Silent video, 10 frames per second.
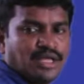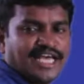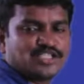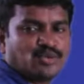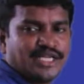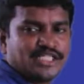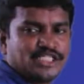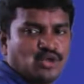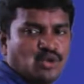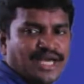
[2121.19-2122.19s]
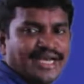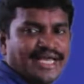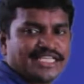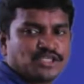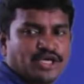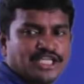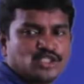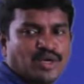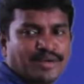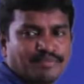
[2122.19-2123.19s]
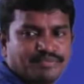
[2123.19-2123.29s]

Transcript: S1 is 0 and S0 is 1.